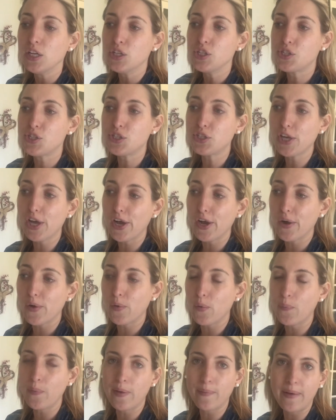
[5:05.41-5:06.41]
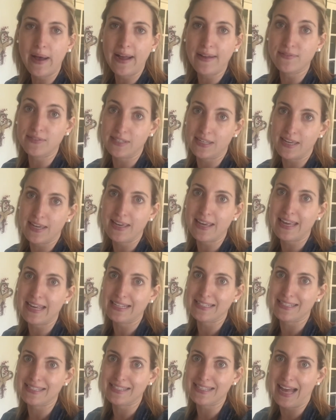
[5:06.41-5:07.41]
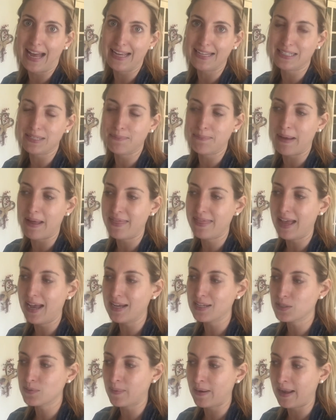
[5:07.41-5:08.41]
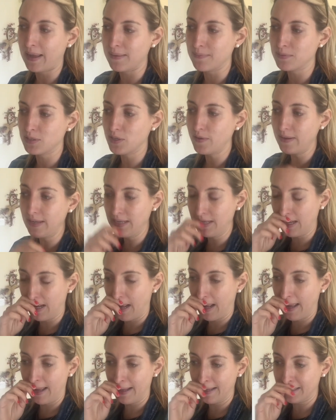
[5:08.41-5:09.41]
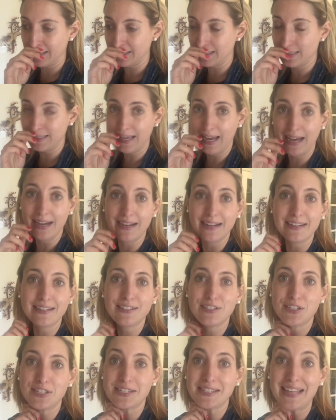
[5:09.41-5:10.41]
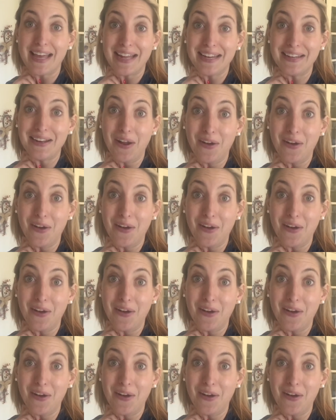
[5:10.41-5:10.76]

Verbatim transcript: So we will have tea inside, but that is what I am doing and yeah, just heading